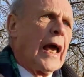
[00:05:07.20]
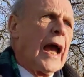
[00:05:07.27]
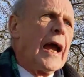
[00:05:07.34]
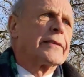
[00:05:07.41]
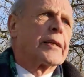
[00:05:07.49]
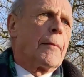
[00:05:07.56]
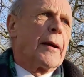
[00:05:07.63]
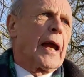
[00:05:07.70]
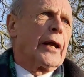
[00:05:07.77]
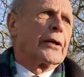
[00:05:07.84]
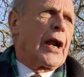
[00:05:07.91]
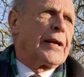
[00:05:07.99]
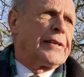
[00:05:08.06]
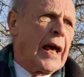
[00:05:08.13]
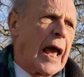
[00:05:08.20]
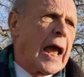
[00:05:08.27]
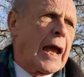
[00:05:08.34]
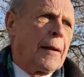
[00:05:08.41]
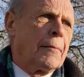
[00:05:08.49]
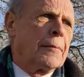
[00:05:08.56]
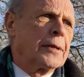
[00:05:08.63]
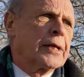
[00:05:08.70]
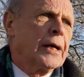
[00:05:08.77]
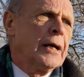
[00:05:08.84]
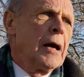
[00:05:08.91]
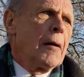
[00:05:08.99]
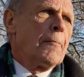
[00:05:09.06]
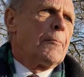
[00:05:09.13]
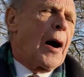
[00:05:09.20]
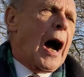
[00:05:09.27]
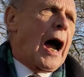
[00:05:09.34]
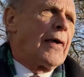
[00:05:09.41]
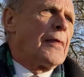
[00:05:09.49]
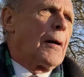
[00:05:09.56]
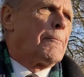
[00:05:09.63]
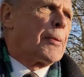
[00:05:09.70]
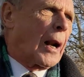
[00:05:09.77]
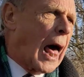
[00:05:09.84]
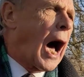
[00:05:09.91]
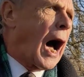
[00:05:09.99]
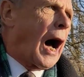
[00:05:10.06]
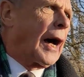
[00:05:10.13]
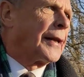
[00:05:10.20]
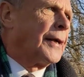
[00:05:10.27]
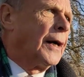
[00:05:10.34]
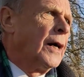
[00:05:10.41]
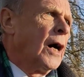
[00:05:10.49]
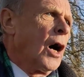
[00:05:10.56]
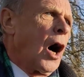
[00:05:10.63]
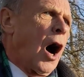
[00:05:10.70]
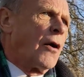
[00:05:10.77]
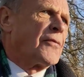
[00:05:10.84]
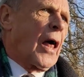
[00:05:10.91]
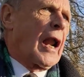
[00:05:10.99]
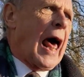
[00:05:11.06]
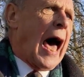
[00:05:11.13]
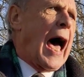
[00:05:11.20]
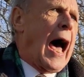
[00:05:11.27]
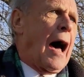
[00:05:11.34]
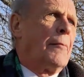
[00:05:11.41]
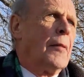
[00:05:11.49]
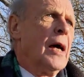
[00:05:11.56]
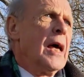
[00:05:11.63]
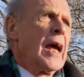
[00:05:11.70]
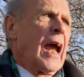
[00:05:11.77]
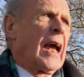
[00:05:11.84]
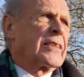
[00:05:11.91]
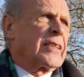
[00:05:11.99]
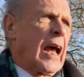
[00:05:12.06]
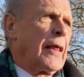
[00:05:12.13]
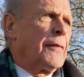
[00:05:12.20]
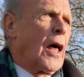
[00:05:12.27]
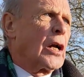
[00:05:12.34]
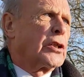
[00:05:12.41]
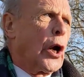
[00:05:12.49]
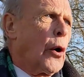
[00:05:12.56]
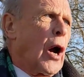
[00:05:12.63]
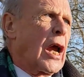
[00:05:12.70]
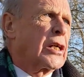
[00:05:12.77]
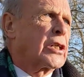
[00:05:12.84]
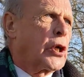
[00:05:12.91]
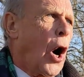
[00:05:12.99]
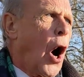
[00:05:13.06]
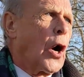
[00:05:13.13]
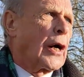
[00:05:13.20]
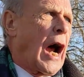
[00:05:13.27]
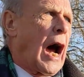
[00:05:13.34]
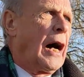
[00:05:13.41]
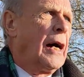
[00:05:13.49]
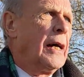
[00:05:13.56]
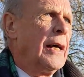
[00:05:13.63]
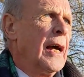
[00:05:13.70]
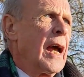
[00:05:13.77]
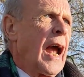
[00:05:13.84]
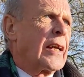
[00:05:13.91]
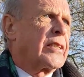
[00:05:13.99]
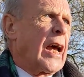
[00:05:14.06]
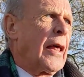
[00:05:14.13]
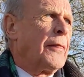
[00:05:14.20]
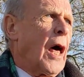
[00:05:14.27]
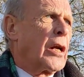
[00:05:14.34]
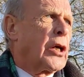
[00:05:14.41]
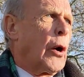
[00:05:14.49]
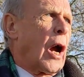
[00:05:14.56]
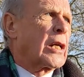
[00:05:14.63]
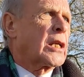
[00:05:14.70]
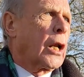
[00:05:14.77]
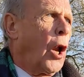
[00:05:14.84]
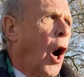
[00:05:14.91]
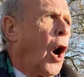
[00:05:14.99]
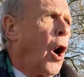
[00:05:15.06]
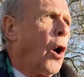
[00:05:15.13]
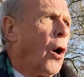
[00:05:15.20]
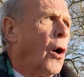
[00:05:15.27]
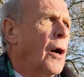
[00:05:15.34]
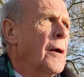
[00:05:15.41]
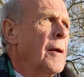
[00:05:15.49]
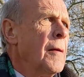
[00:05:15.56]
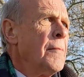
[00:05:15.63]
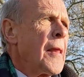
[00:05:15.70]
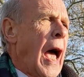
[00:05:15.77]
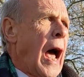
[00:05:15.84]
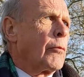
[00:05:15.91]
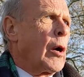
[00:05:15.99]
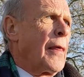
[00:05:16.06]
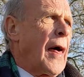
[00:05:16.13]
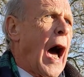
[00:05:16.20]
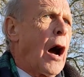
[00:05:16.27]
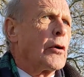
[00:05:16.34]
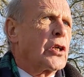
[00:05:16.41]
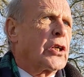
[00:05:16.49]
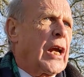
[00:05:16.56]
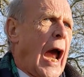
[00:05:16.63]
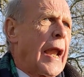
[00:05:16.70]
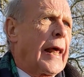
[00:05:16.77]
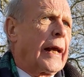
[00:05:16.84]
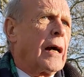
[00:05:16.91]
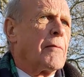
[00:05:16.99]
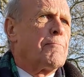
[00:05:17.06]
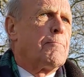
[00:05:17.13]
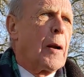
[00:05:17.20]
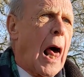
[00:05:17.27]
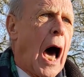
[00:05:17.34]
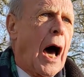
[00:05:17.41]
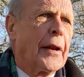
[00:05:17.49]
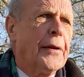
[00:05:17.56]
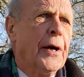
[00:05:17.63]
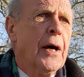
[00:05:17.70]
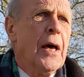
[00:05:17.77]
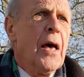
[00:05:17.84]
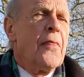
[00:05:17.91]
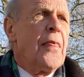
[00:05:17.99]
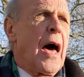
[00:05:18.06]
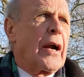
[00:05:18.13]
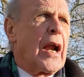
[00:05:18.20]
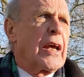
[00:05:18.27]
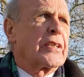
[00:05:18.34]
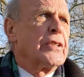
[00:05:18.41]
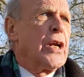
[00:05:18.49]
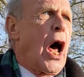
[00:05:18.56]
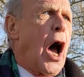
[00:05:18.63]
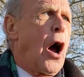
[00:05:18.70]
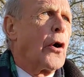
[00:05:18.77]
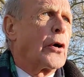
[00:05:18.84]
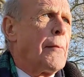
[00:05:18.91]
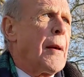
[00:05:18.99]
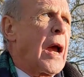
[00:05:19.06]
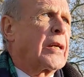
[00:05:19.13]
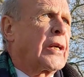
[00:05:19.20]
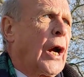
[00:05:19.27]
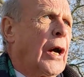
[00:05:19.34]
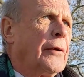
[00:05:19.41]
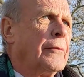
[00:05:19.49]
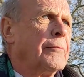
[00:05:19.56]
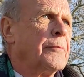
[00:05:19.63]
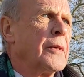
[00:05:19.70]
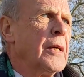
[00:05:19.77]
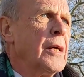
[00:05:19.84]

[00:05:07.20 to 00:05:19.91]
need to be redeemed by the blood of the Lamb. It's in the Jewish Torah. It's in the Jewish law and without shedding of blood there is no remission.